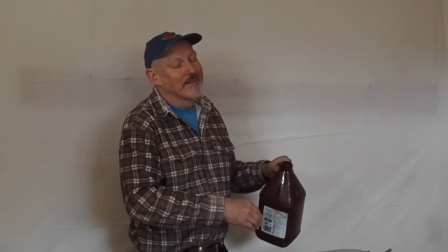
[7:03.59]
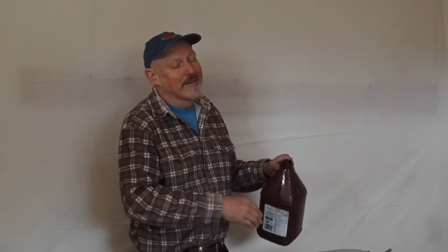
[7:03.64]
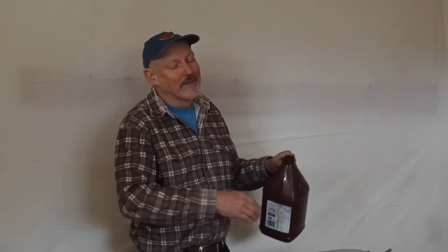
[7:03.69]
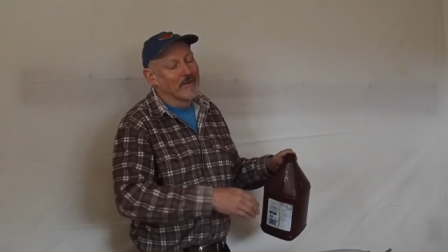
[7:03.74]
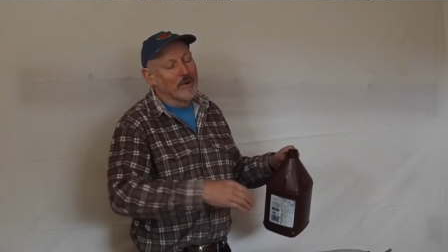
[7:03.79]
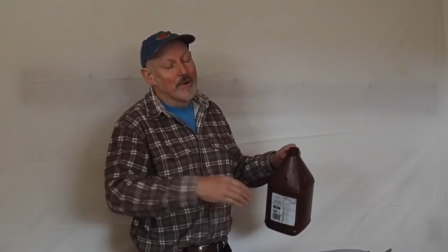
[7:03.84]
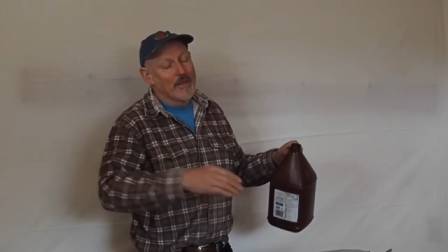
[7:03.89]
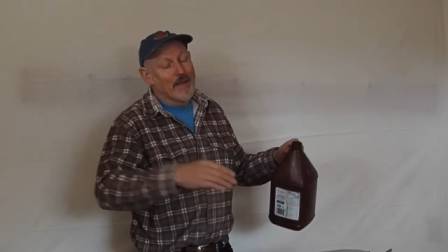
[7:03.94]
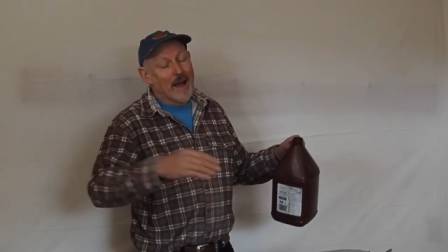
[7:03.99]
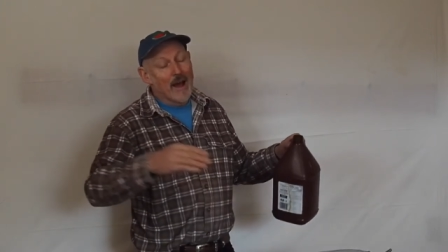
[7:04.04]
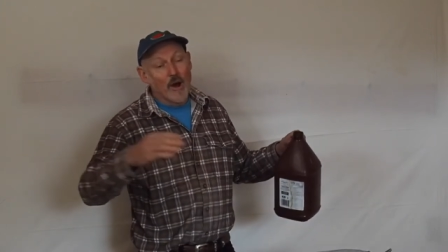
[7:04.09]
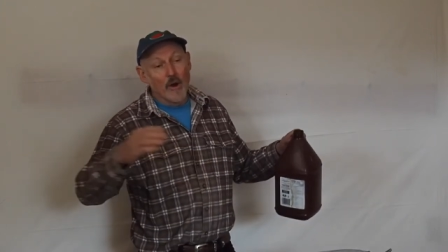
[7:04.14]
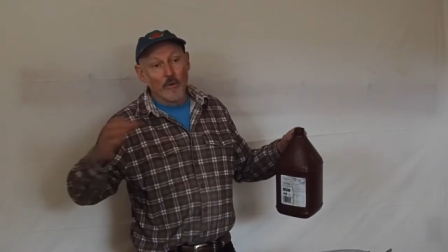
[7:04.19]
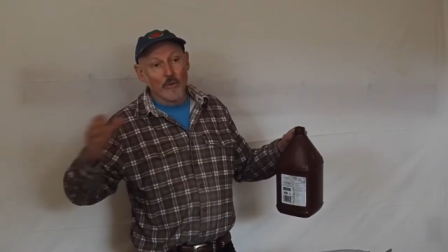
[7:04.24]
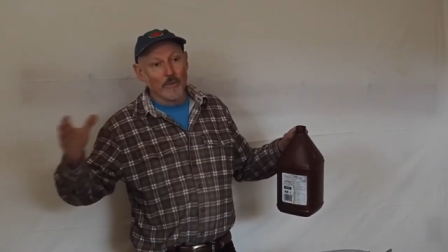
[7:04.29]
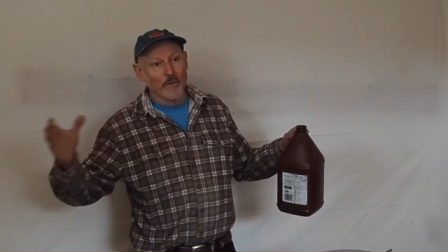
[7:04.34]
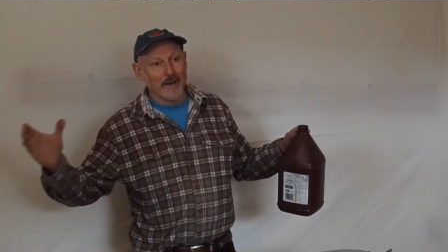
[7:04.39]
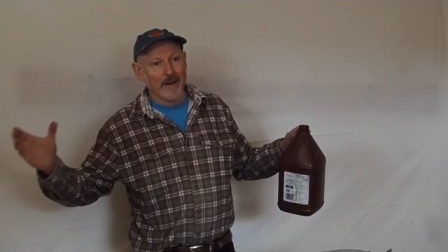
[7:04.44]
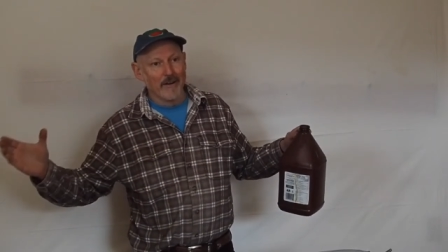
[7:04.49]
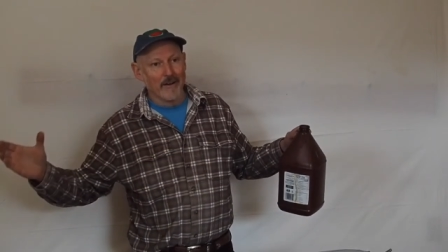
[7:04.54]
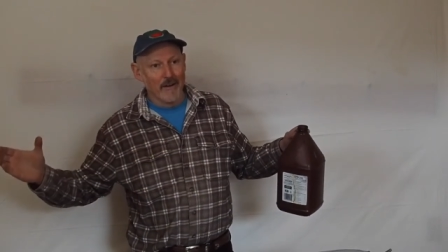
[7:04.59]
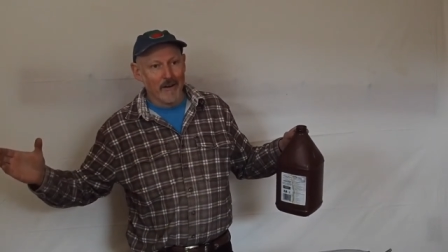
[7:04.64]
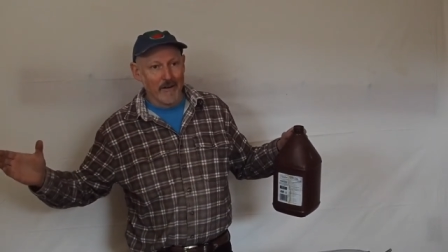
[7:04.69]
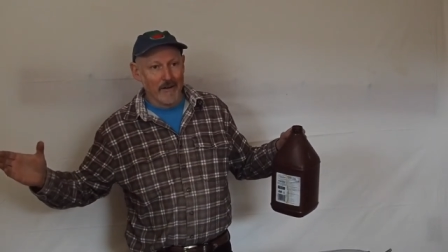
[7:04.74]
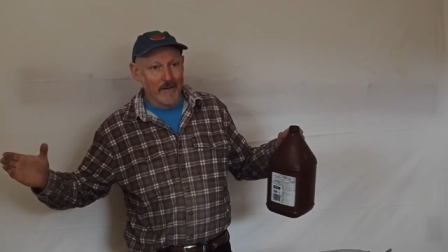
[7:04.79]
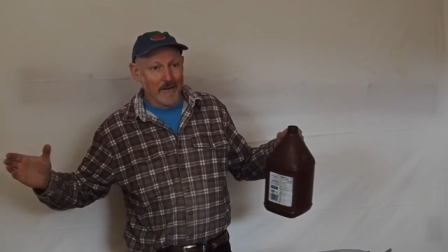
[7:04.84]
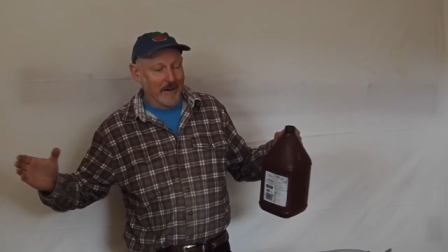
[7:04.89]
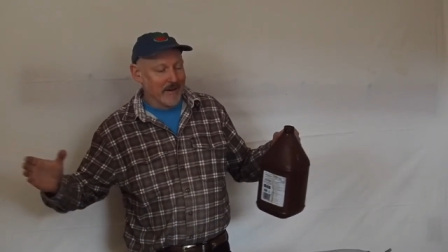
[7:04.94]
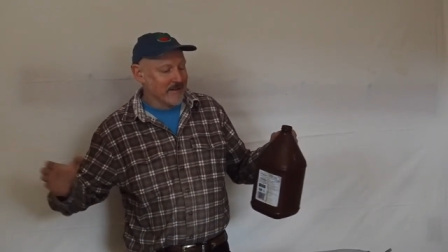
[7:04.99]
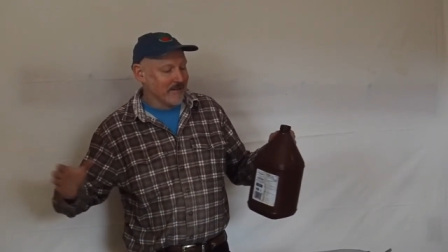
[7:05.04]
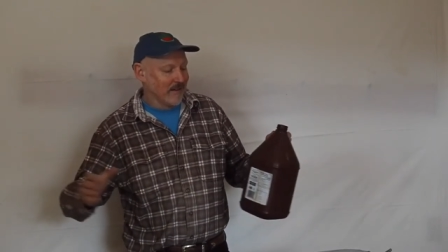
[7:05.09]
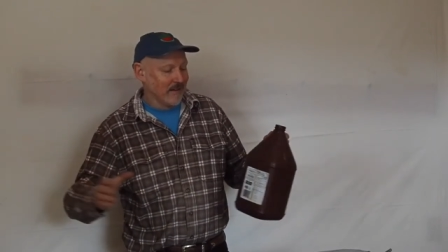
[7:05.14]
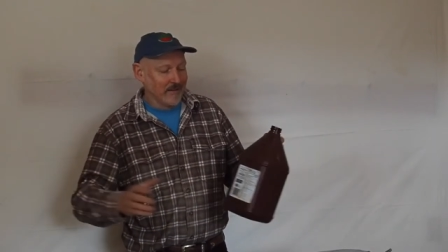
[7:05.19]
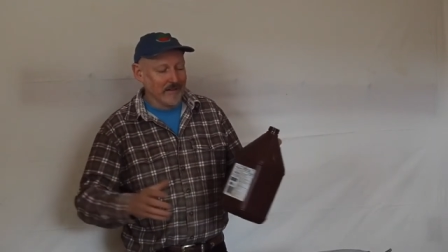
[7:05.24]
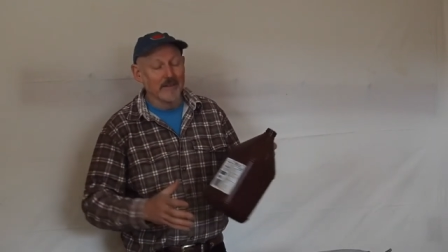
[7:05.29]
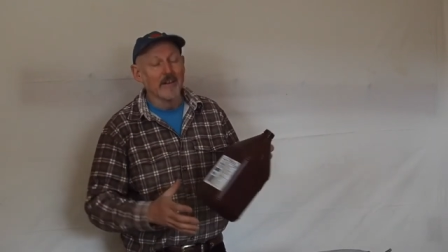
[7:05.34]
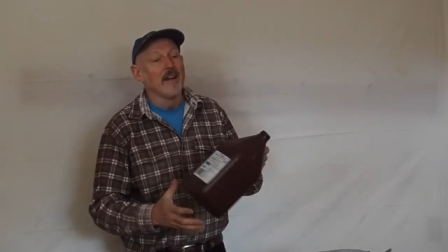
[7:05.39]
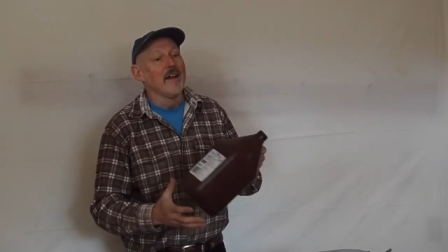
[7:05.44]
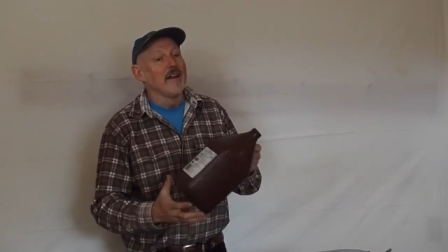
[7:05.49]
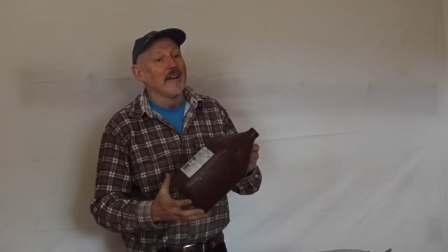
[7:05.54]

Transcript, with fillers: without regard until it